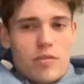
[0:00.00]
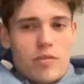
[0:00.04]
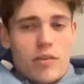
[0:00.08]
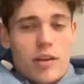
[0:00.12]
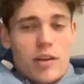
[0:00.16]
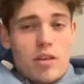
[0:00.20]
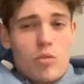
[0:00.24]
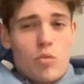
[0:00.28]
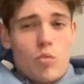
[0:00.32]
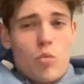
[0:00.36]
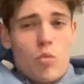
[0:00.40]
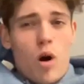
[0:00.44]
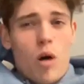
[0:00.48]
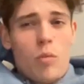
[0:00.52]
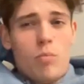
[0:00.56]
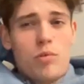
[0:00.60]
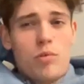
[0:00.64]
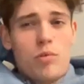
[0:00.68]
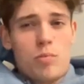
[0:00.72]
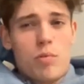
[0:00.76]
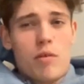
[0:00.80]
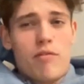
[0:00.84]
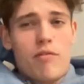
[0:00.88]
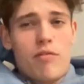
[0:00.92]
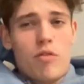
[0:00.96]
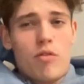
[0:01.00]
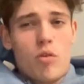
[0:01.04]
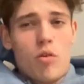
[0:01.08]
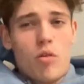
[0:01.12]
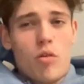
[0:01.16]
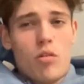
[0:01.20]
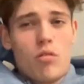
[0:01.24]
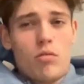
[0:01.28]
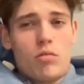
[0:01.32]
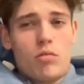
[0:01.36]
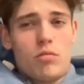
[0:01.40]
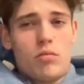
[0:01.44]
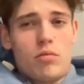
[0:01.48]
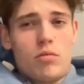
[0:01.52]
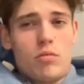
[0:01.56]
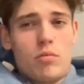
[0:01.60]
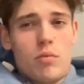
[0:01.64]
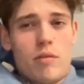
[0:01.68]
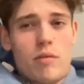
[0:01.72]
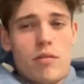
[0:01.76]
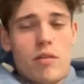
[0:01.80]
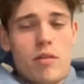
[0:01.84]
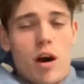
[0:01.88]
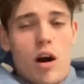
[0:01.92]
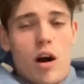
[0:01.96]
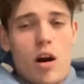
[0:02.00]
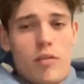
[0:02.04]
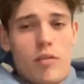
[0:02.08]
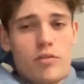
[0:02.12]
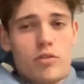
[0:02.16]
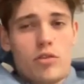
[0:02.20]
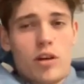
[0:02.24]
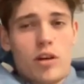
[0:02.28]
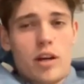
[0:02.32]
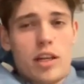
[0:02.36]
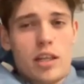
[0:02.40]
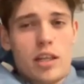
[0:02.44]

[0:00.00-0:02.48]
a thing called Wobbs before, but after an